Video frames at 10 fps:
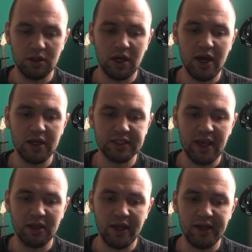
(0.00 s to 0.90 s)
higher
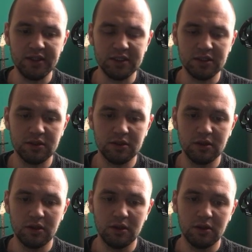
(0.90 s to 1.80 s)
scale is,
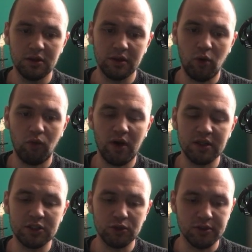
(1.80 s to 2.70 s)
the more
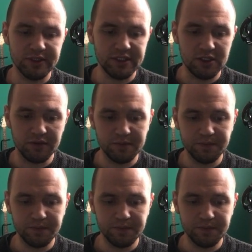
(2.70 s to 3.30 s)
vines you will receive.